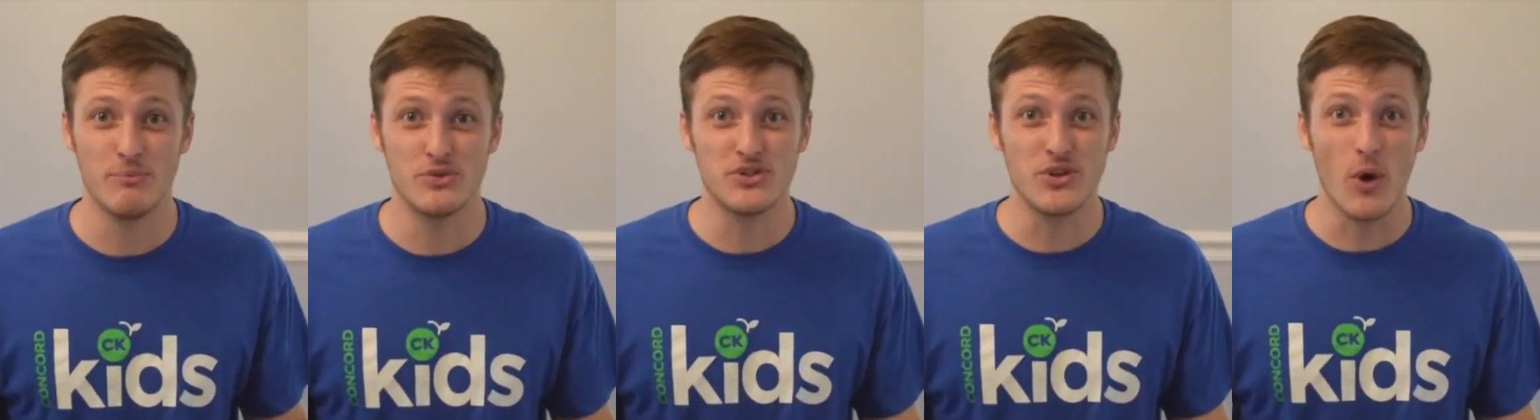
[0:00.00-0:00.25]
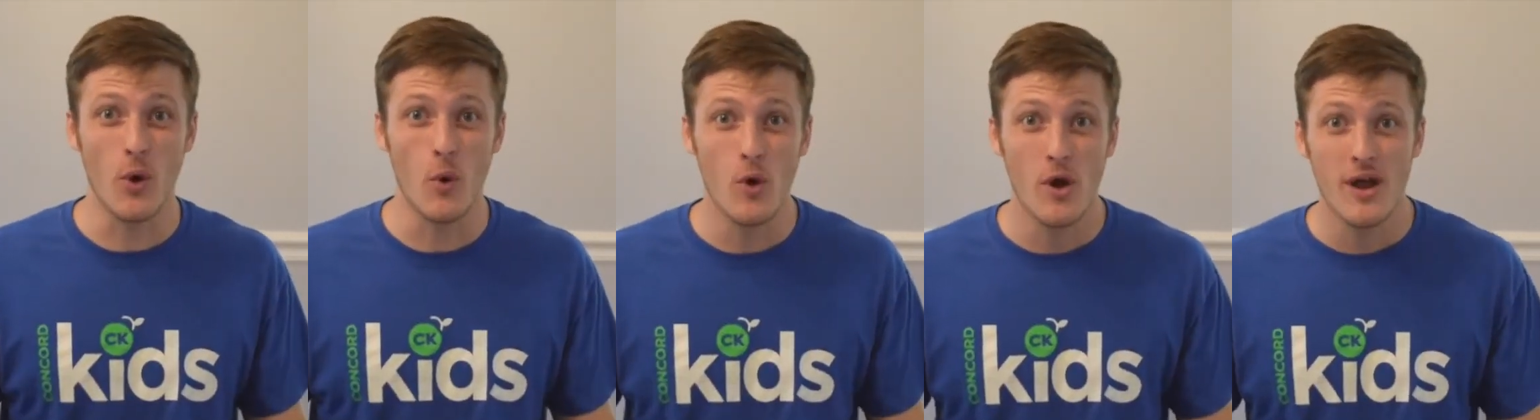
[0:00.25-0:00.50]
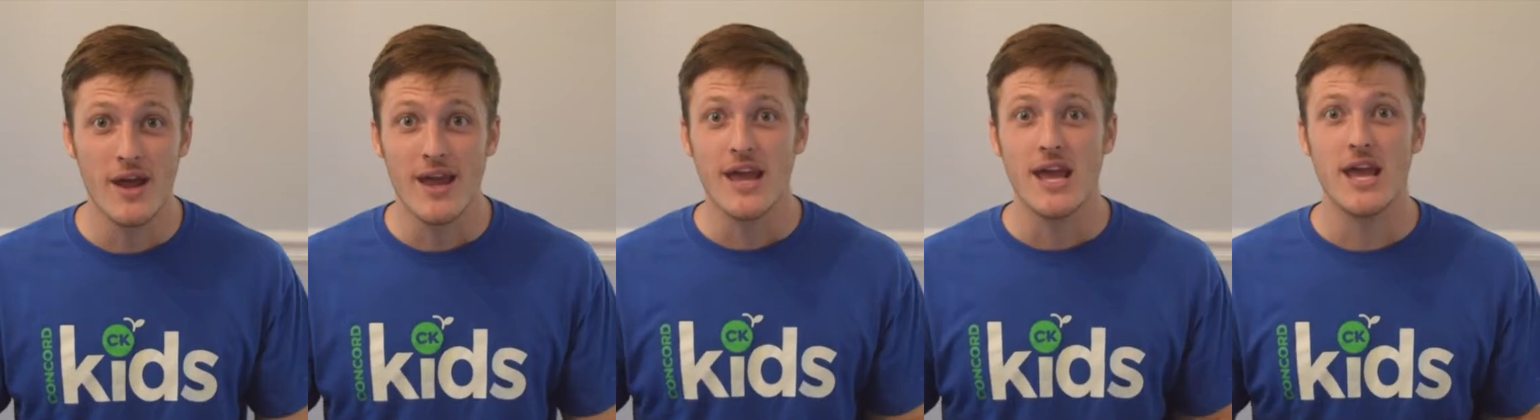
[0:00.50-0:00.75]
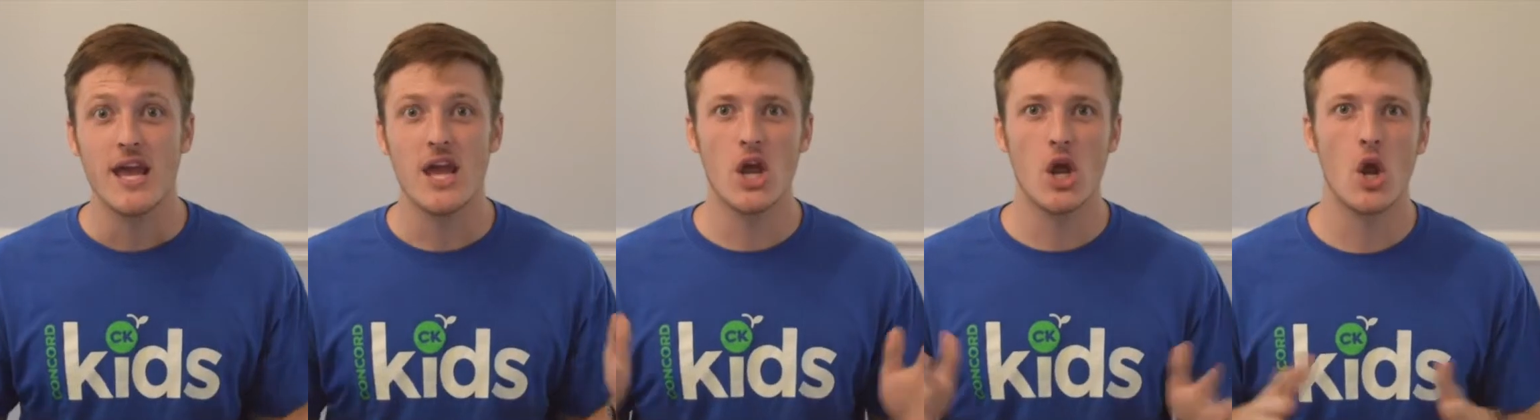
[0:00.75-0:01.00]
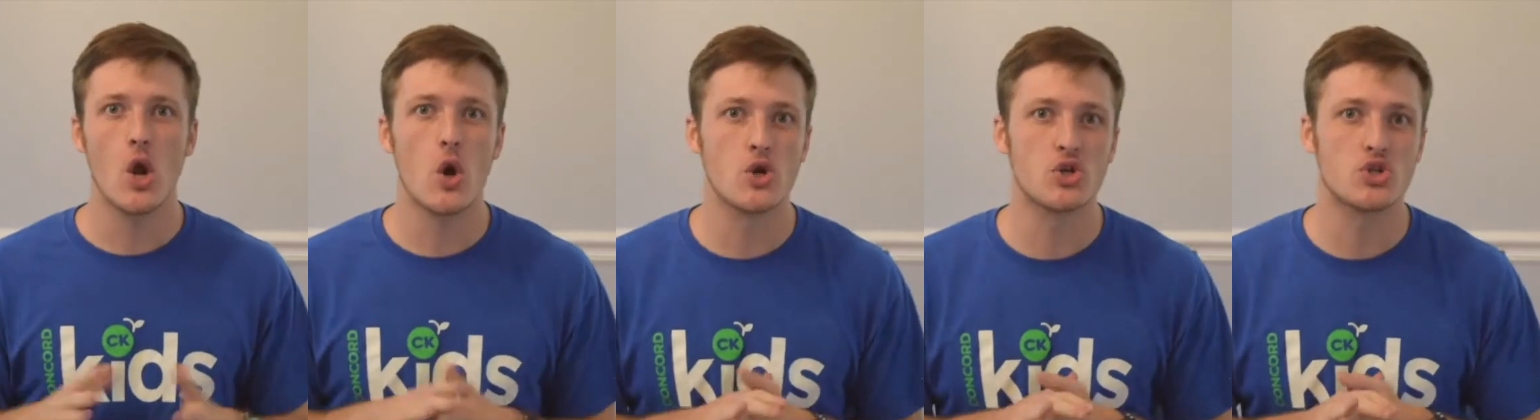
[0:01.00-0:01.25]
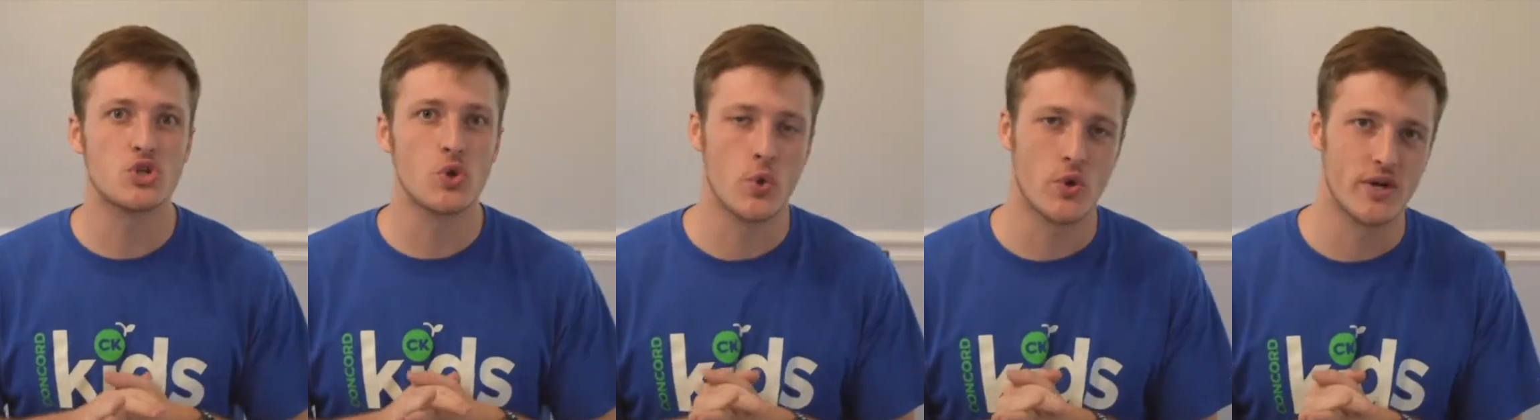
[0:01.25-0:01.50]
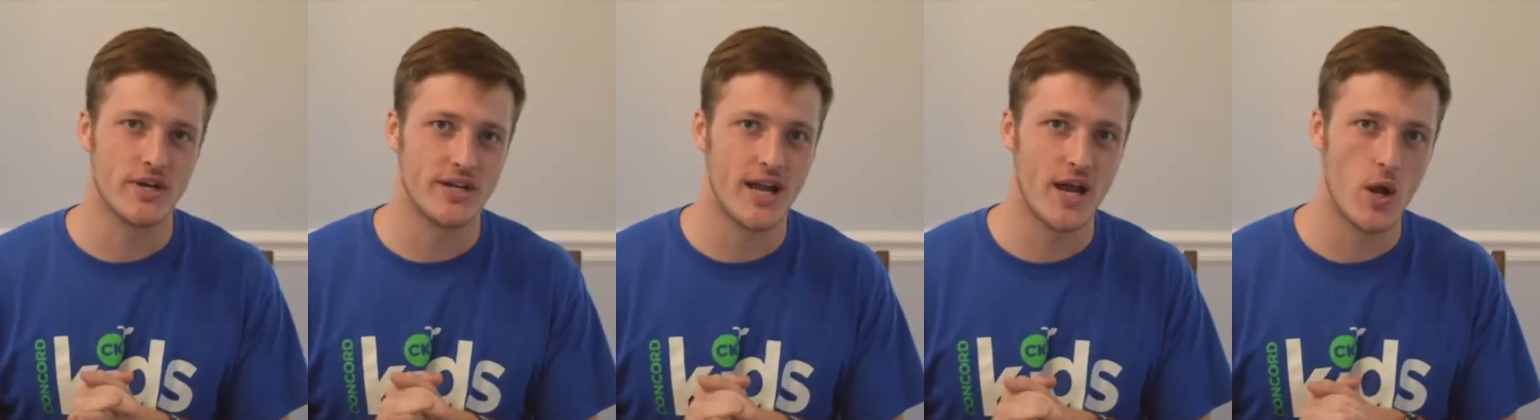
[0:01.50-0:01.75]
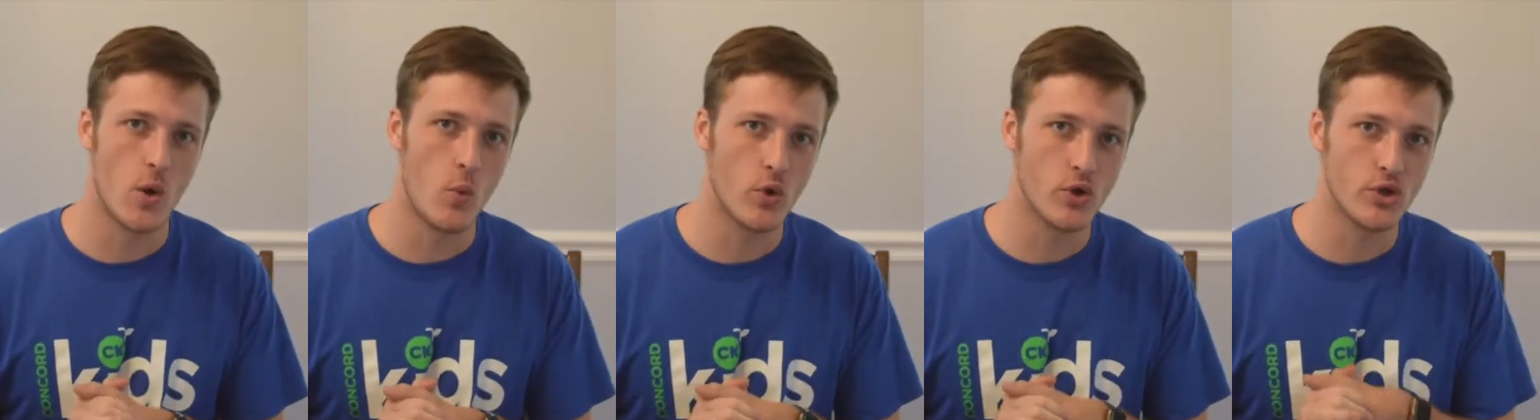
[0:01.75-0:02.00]
So, in our story
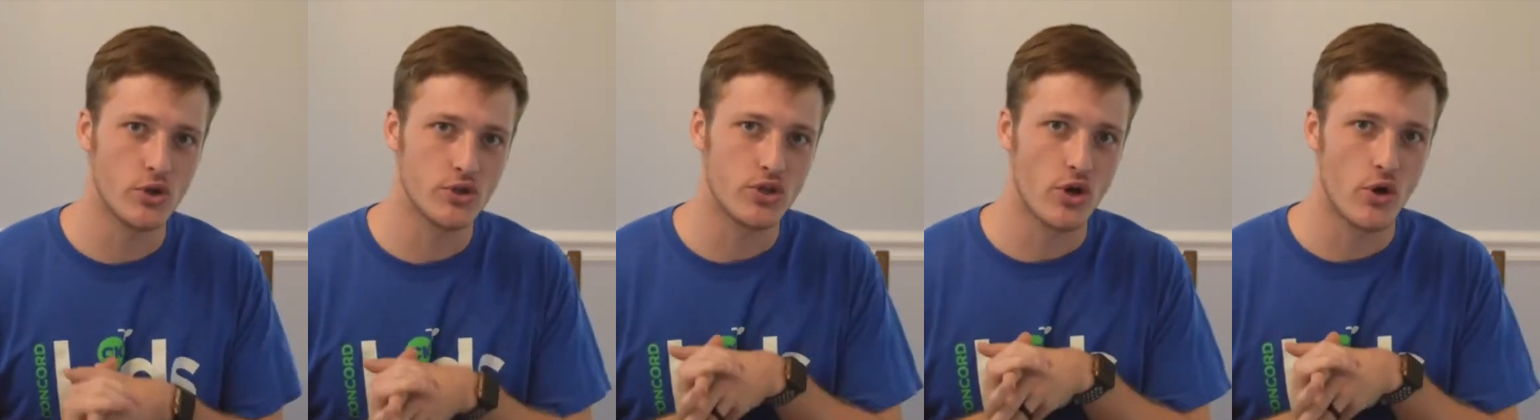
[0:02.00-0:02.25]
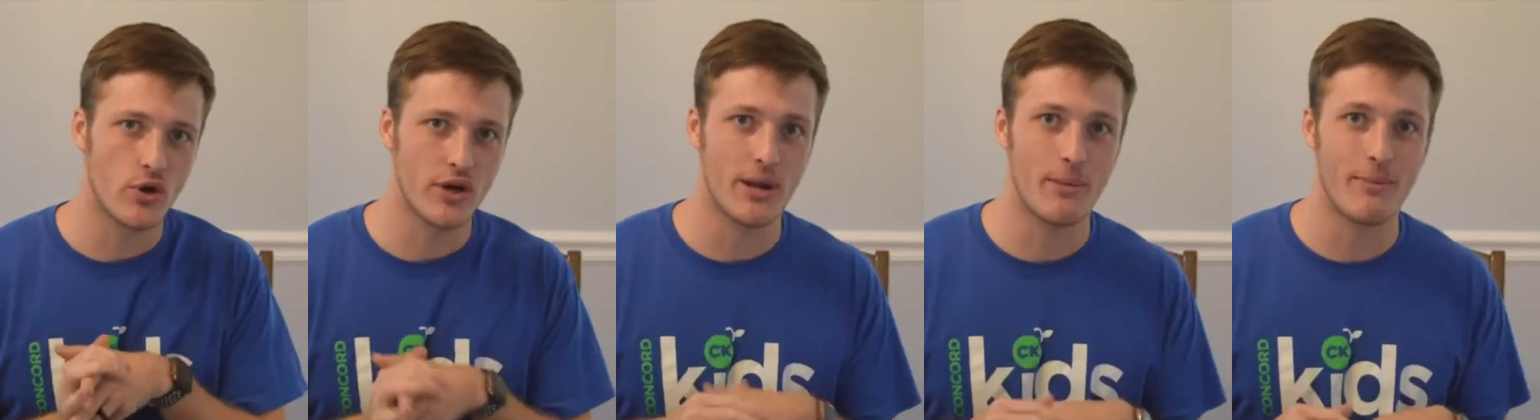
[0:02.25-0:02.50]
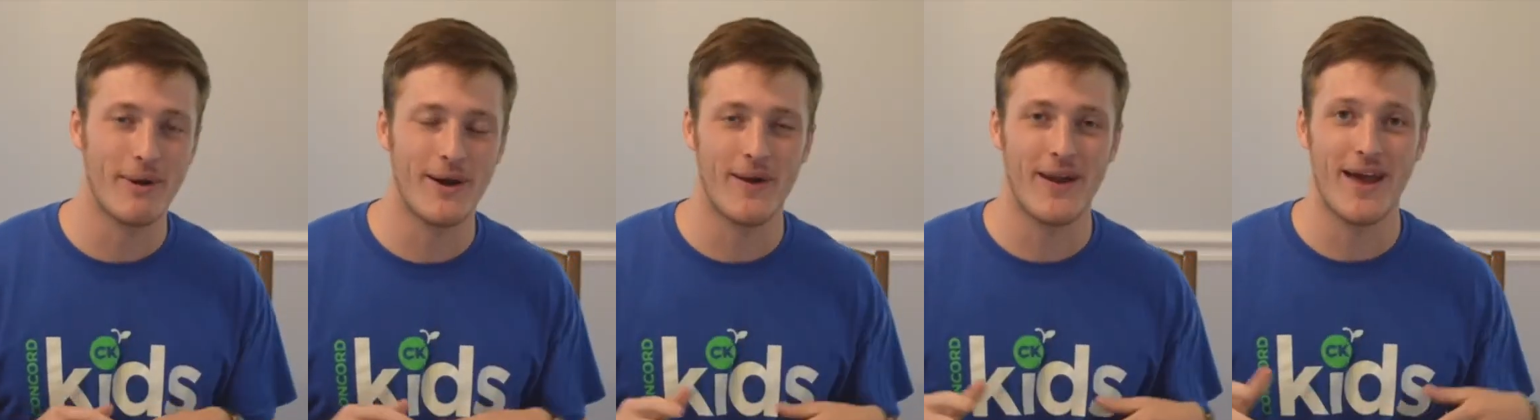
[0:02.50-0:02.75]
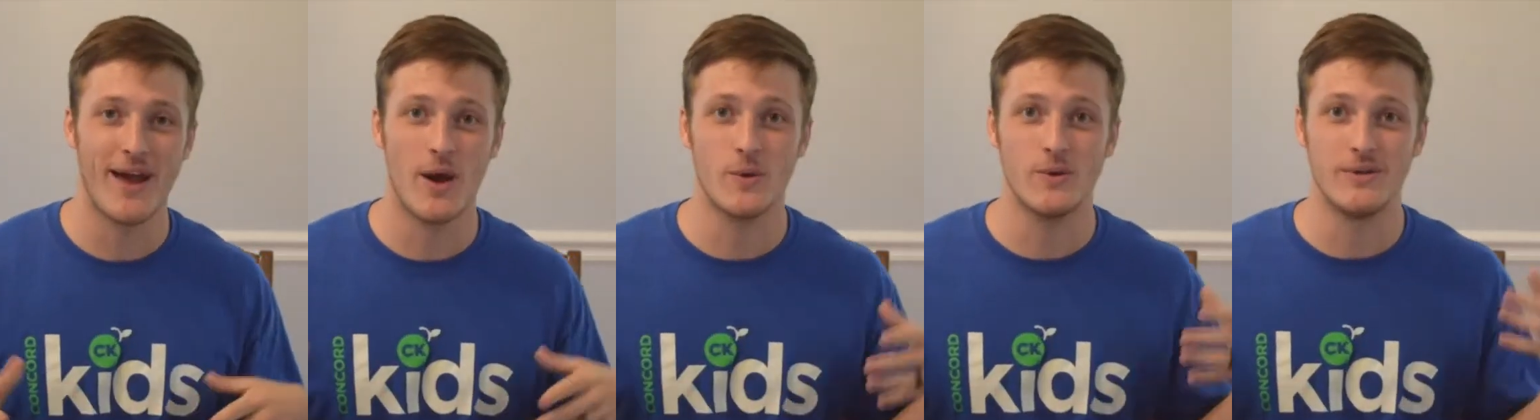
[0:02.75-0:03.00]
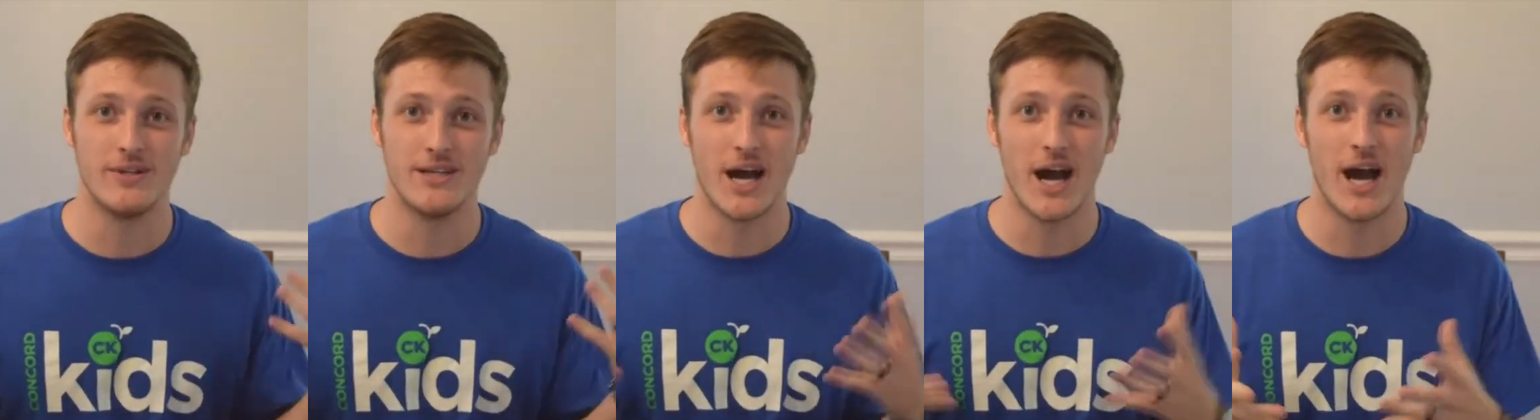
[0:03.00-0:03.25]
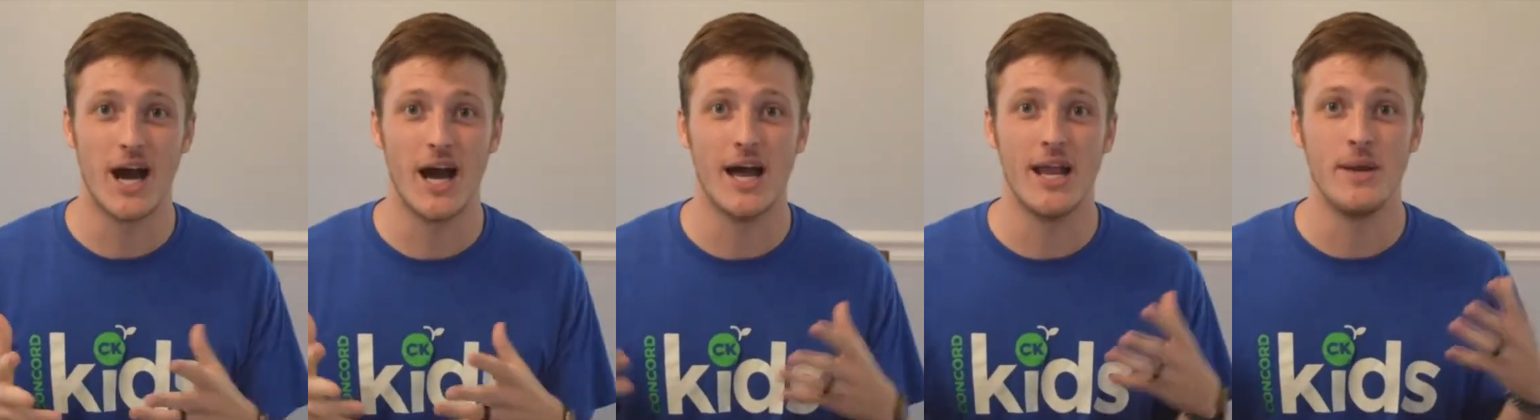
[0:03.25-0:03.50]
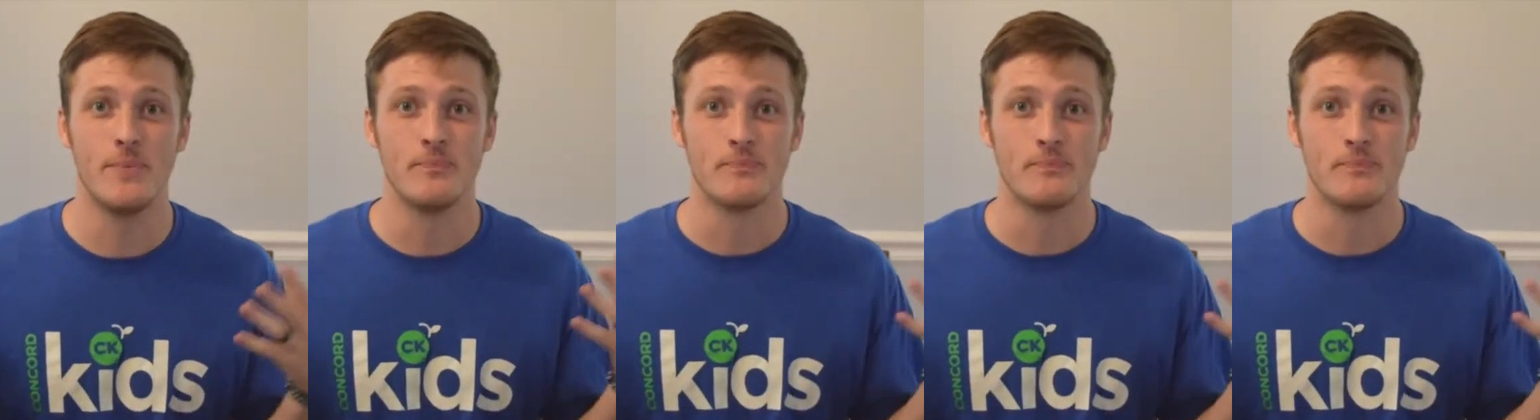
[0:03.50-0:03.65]
today, we're talking about how God